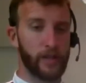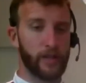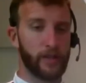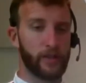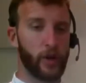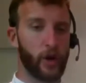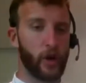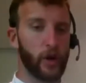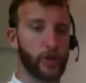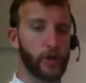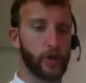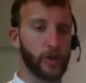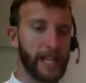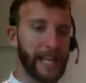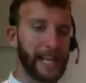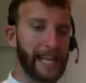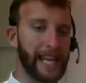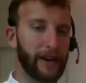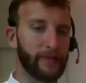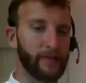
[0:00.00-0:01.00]
So to
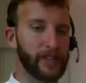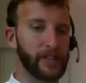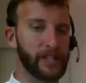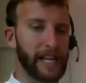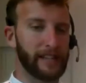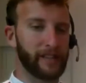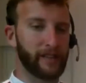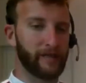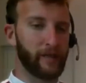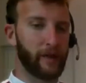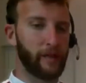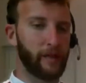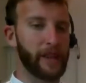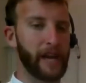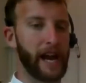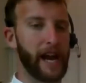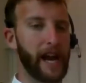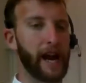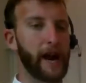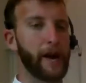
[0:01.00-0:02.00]
take out the gelato from
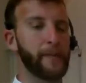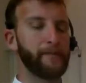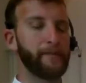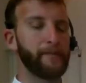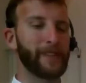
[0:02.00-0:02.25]
there,